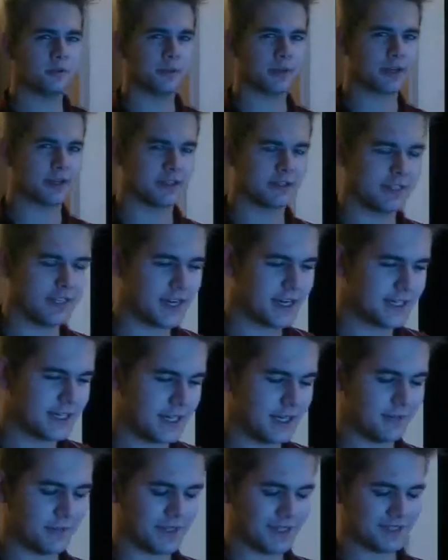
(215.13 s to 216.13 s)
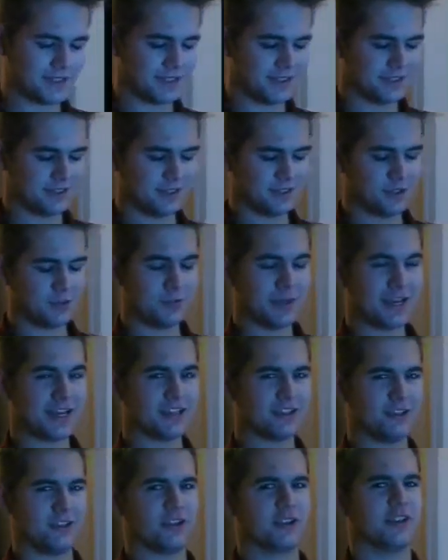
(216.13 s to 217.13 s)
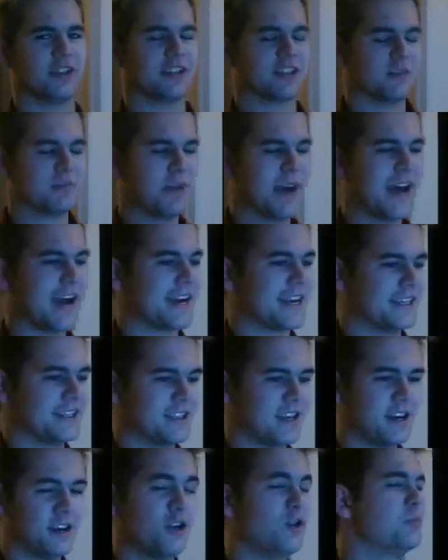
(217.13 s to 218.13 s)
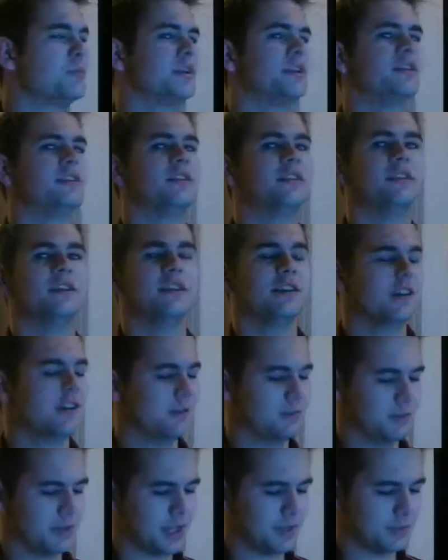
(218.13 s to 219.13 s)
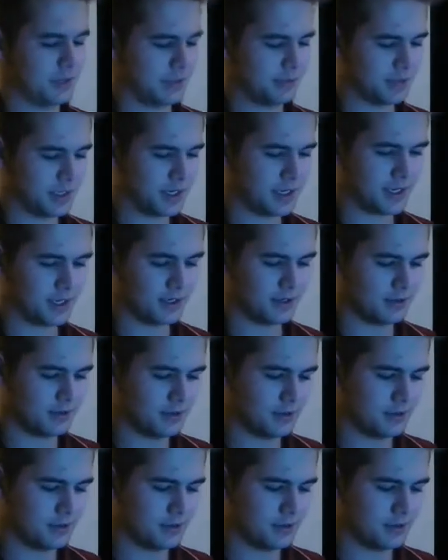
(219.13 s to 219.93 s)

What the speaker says: Because the idea of this is to make it look like the pack is unopened and blah blah blah.